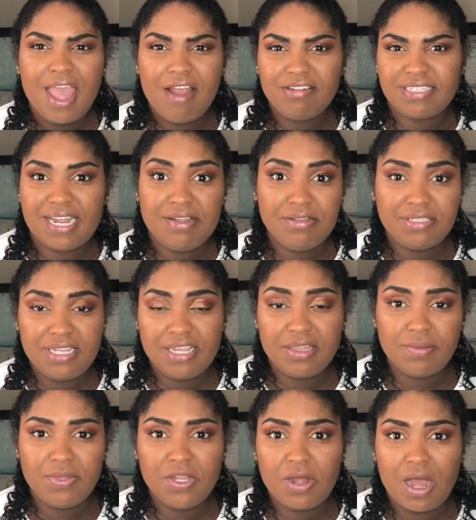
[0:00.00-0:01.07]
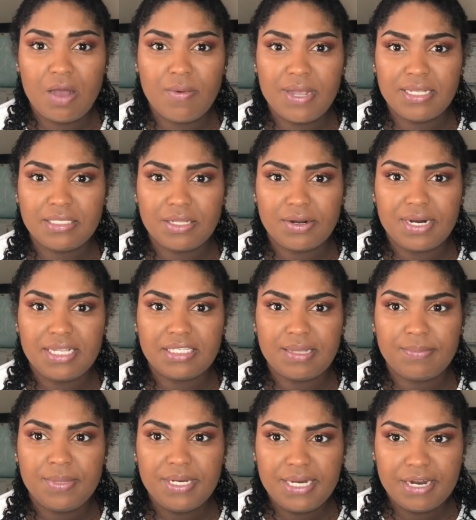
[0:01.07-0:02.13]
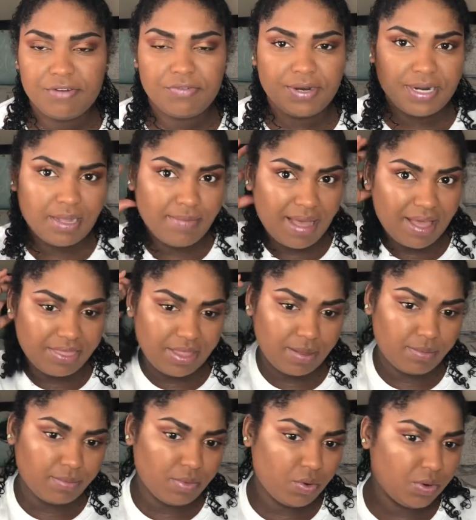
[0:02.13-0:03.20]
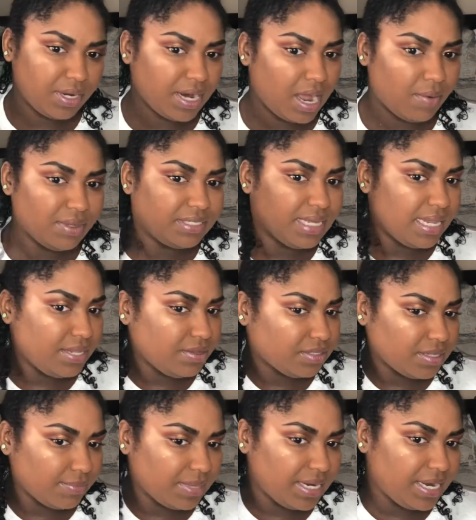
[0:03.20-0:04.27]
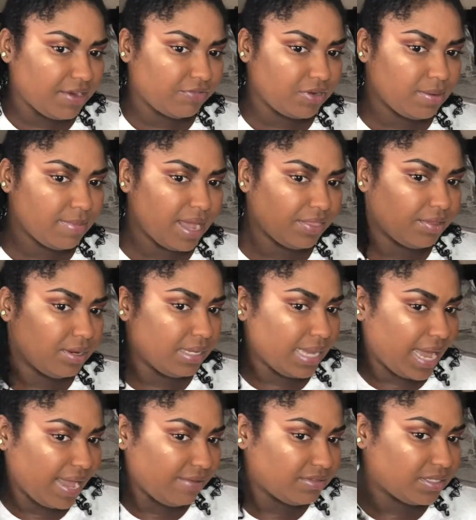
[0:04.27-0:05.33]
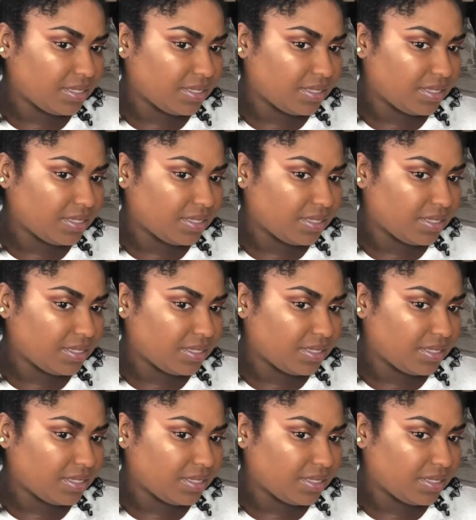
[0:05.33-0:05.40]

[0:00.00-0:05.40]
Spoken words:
every time you see them, you're always learning something different about them, or they're always telling you something different about their life.